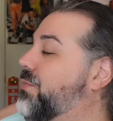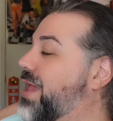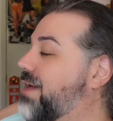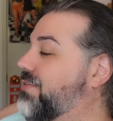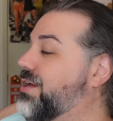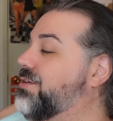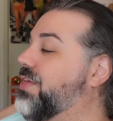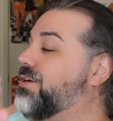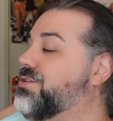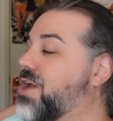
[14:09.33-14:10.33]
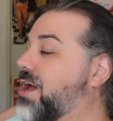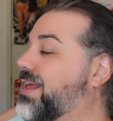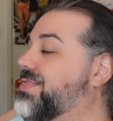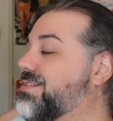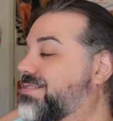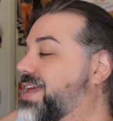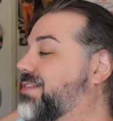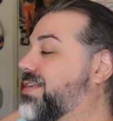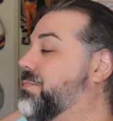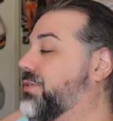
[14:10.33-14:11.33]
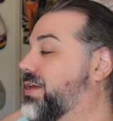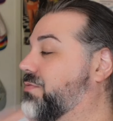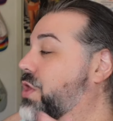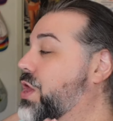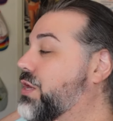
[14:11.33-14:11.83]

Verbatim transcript: we have here that are not in the States, I believe.